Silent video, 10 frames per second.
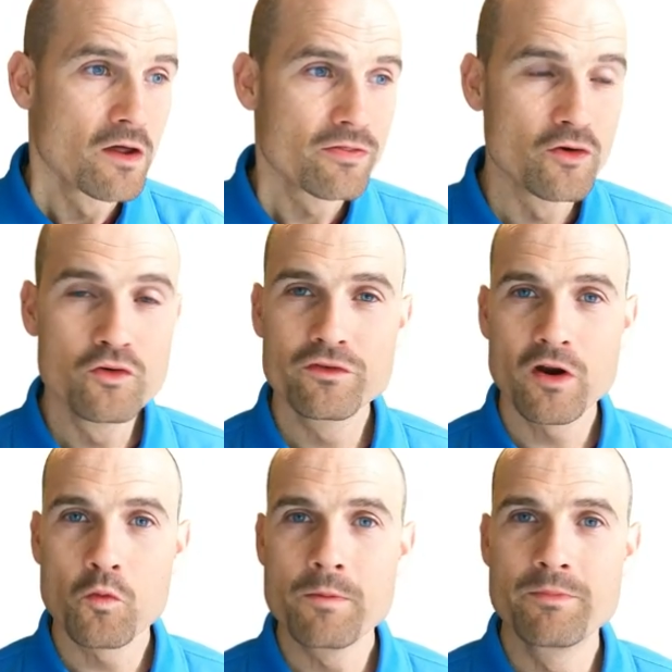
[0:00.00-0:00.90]
the
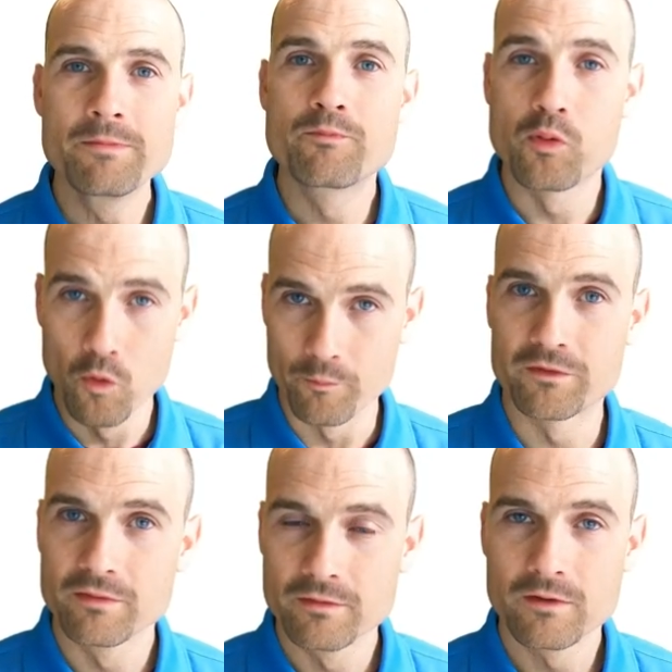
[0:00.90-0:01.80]
user will be
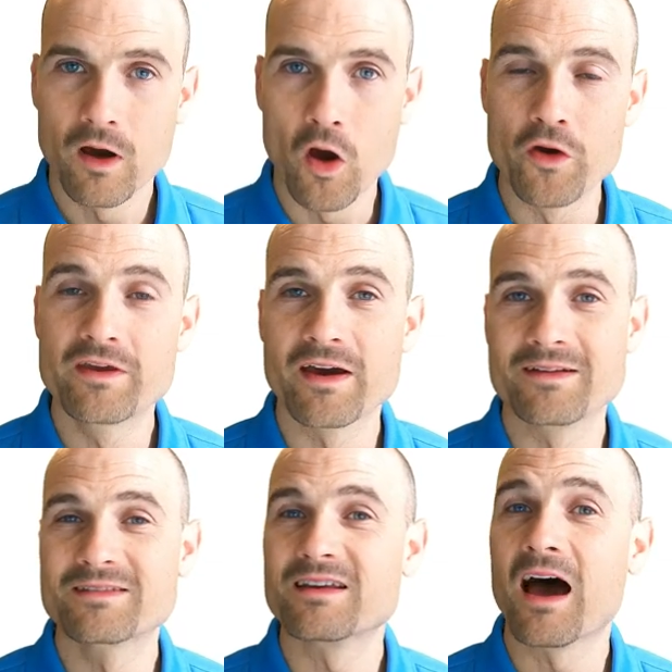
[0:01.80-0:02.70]
prompted
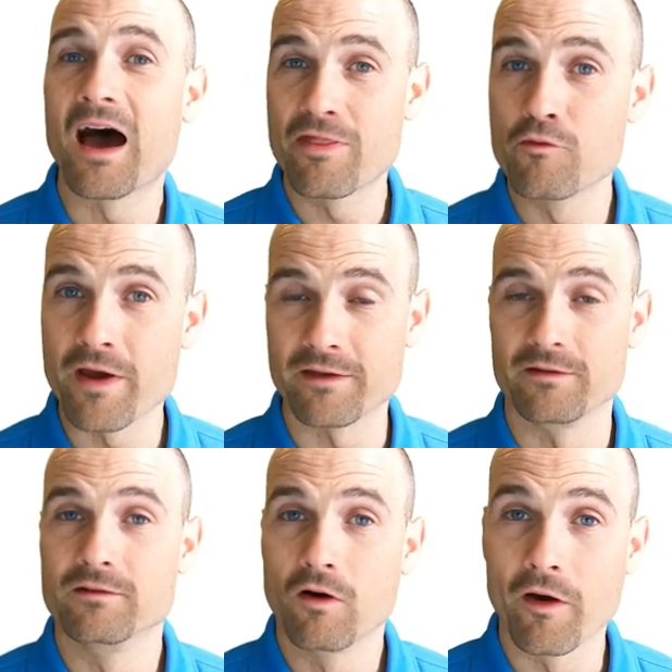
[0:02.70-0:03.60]
against Azure A
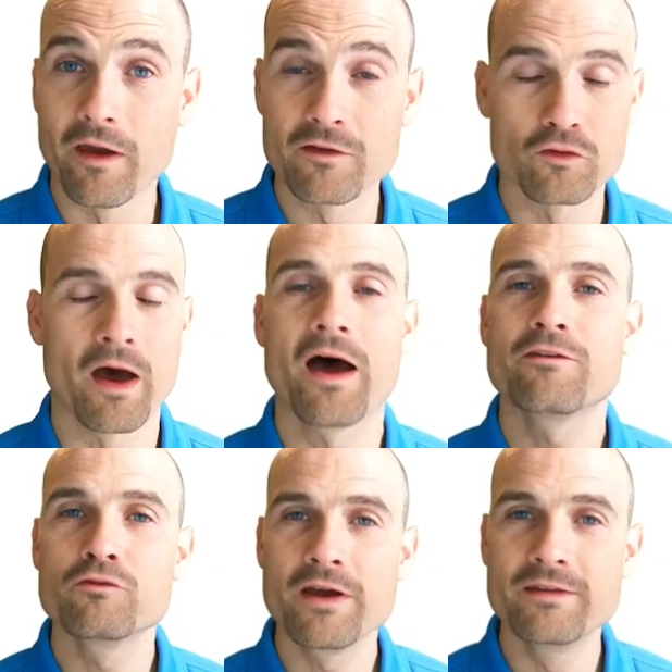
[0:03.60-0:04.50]
D. Okay, so
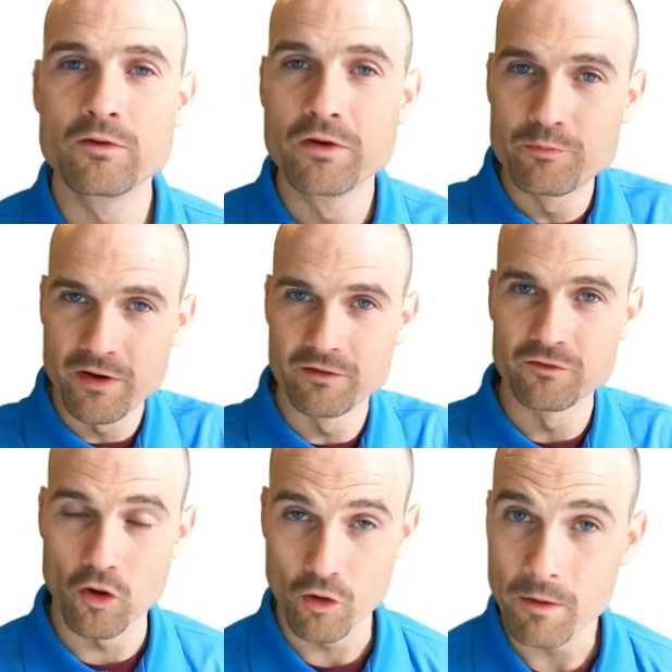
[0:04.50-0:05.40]
Azure A D will
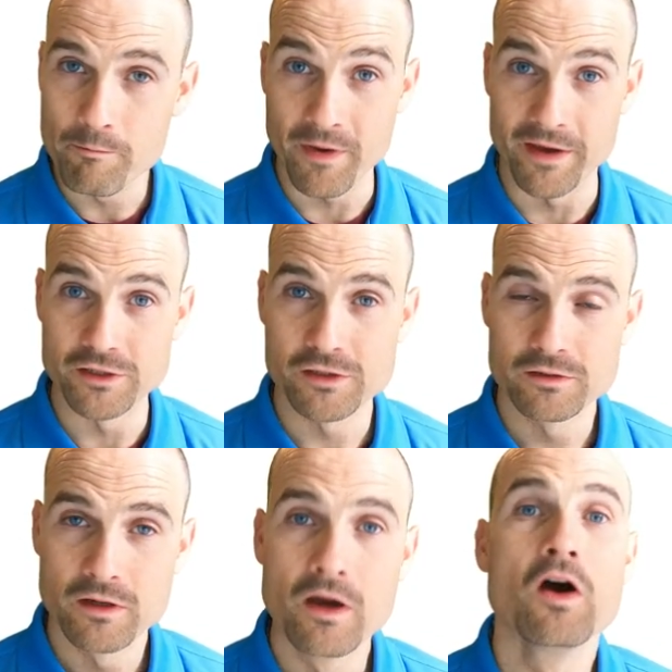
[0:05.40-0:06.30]
present a login page
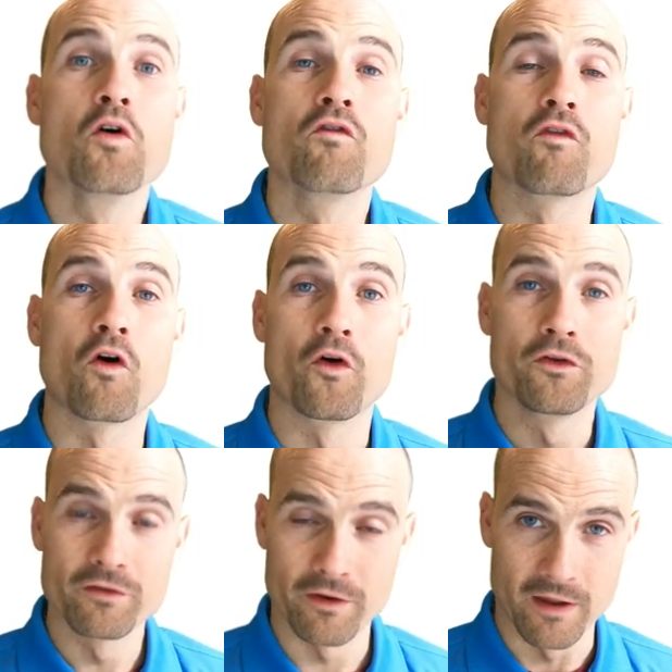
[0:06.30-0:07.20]
for
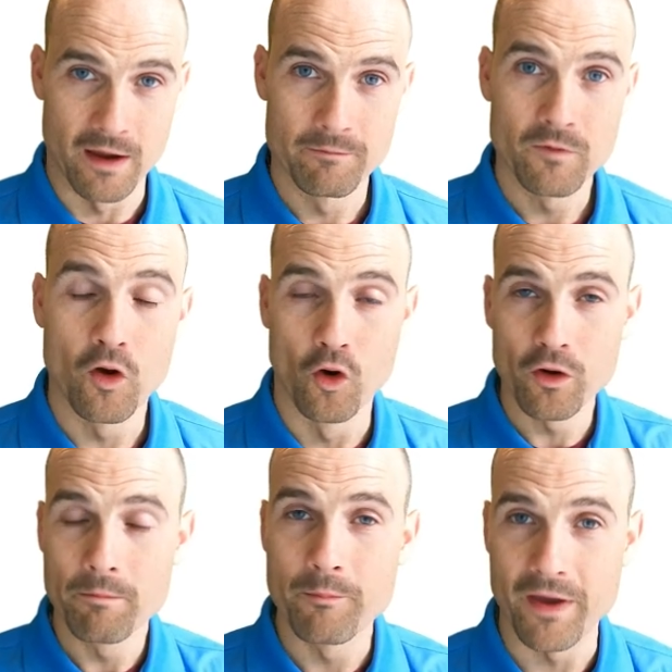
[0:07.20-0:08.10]
username, a
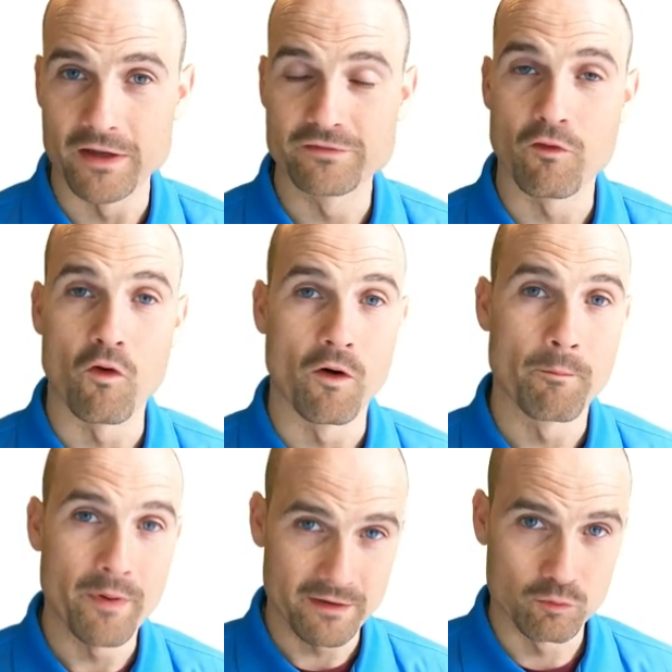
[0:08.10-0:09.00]
login page for
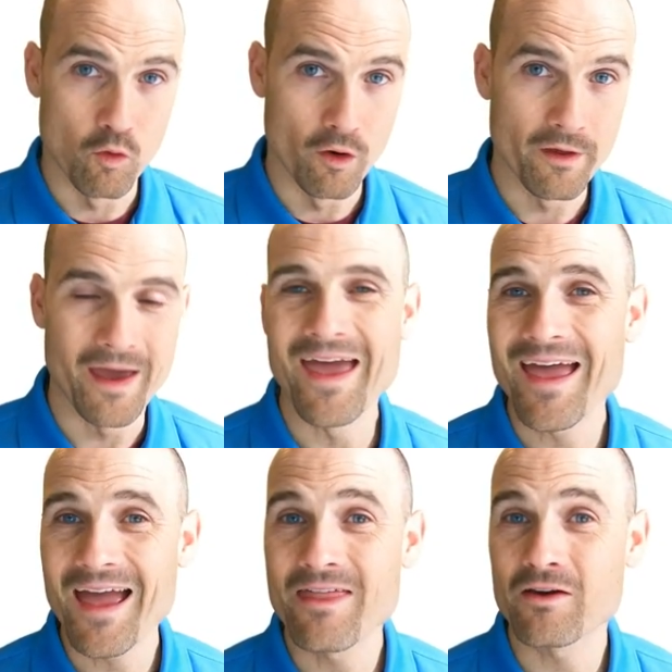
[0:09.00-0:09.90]
password,
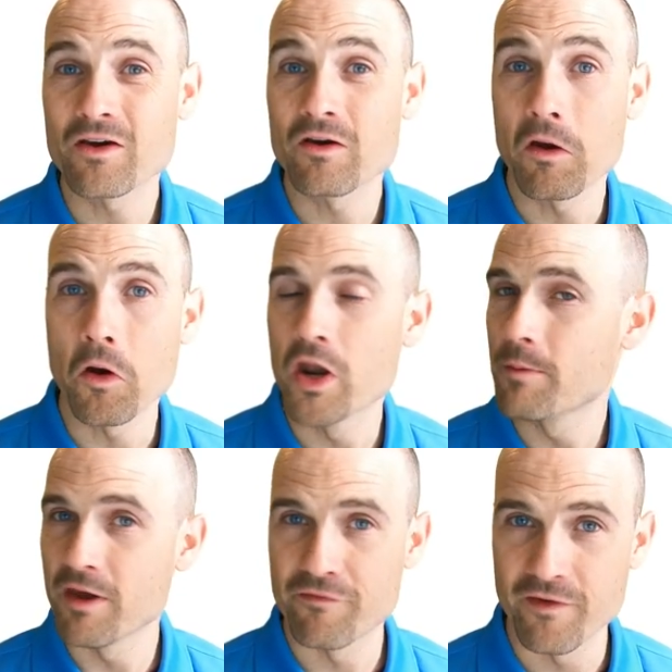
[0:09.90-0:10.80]
and an
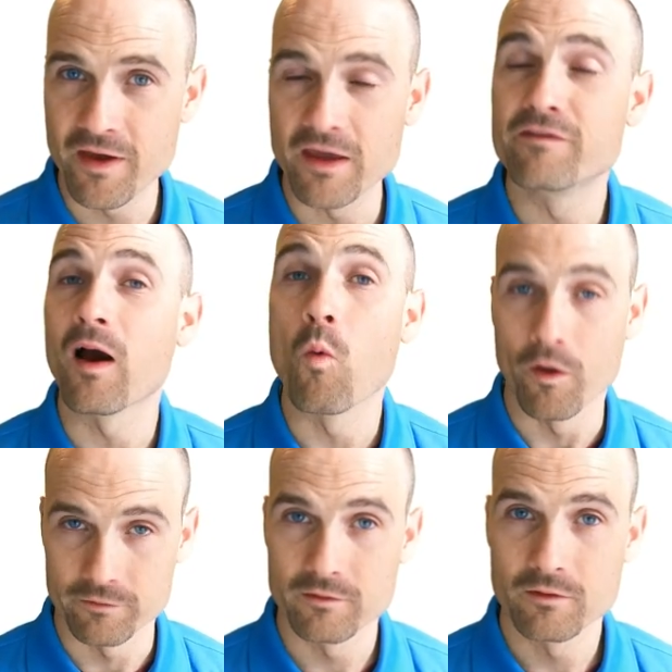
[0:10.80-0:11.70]
M F A if I
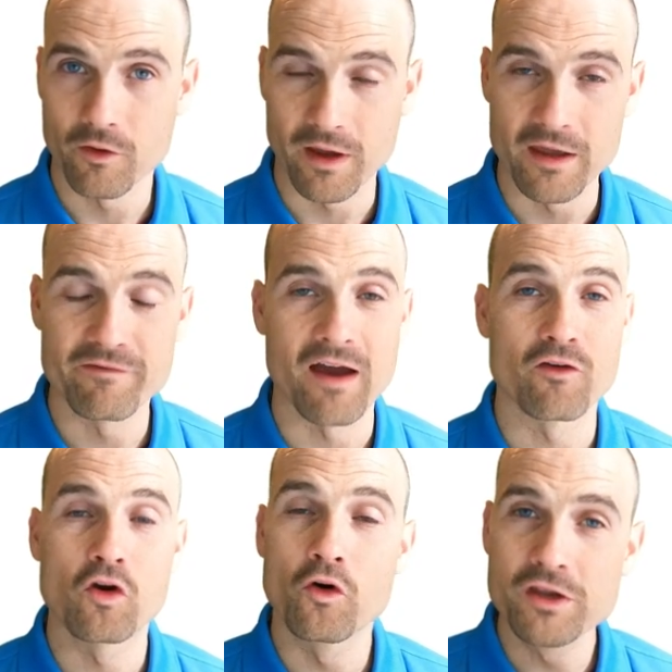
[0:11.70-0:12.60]
want. Okay, if I have a
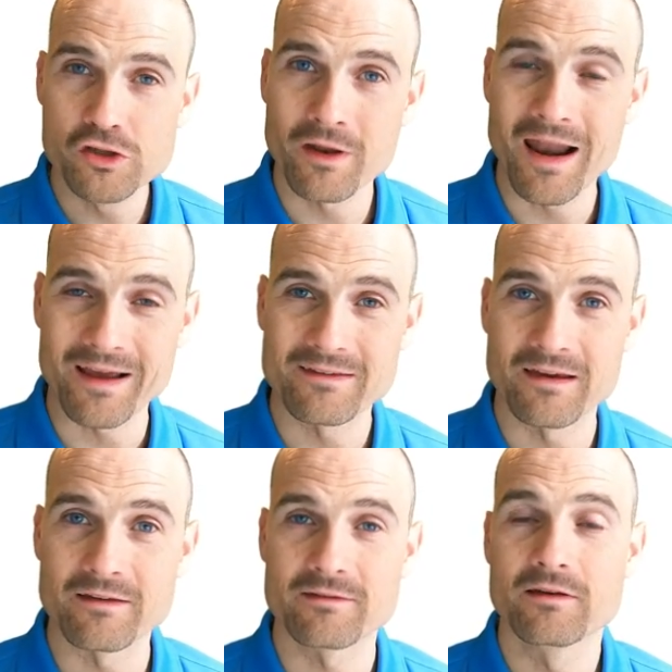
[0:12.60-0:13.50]
conditional
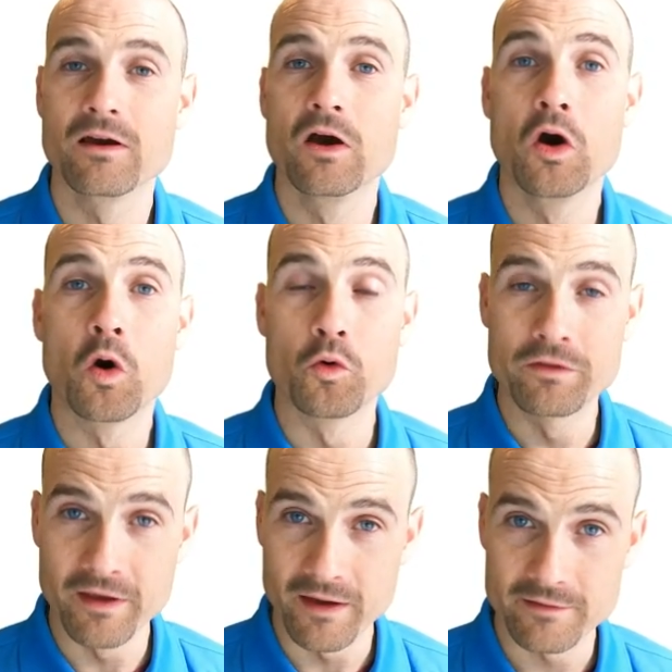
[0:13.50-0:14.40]
access who
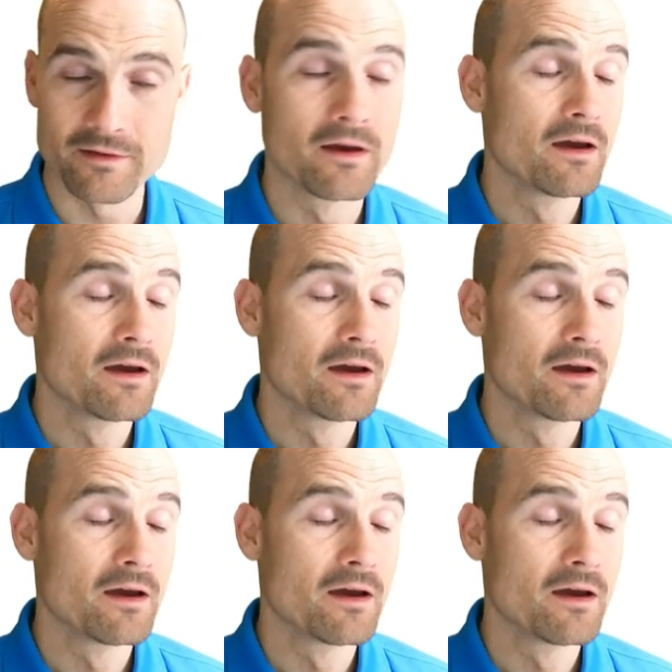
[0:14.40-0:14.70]
tells